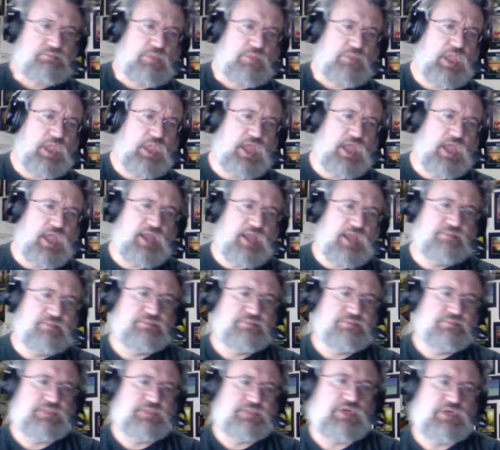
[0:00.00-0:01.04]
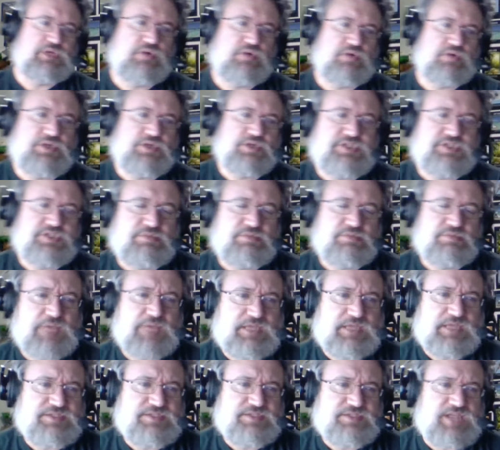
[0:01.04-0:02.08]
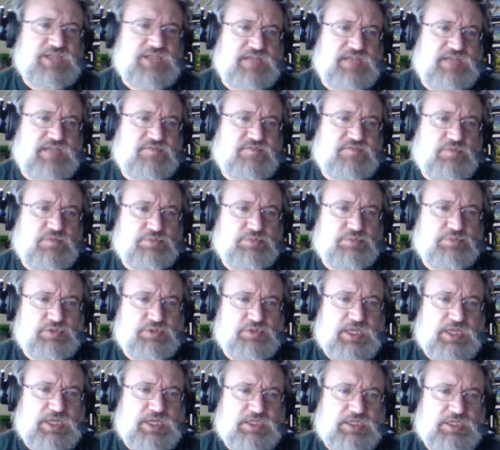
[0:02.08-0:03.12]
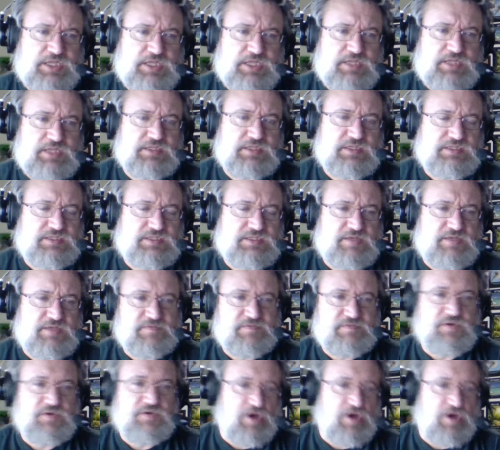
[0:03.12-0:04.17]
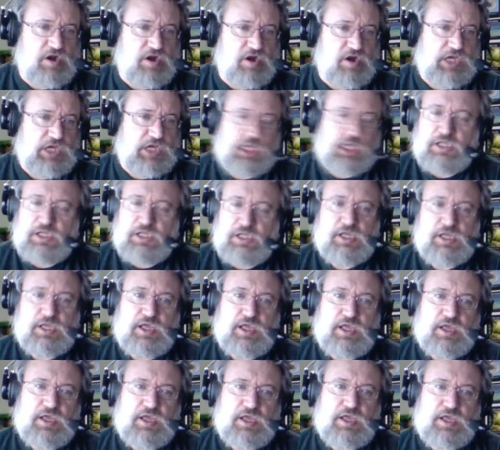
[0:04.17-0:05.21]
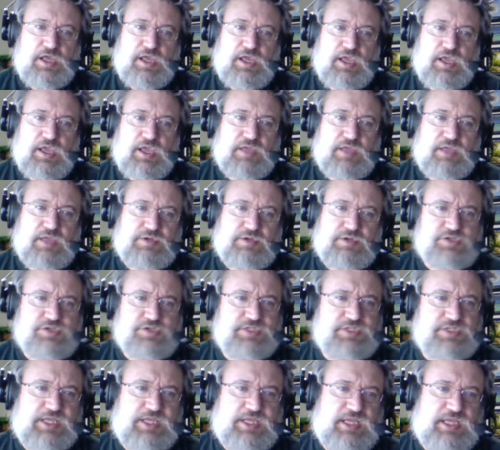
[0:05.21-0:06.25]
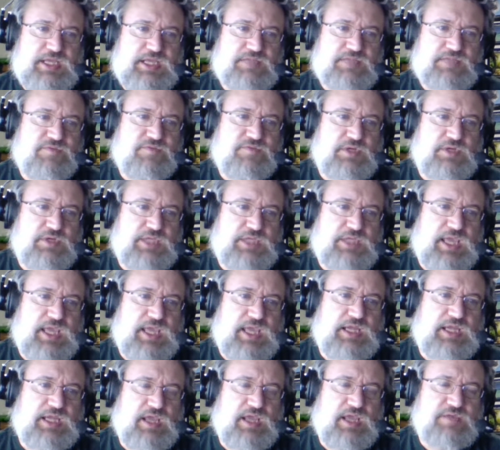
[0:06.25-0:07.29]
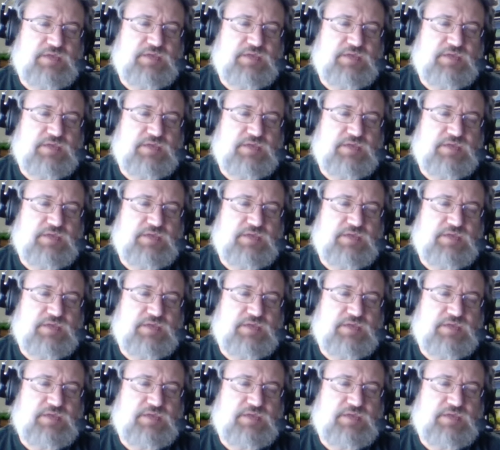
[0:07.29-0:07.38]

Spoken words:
in order to make the stats for Brunhilde, the tough guard, nurse lady at the front gate, I used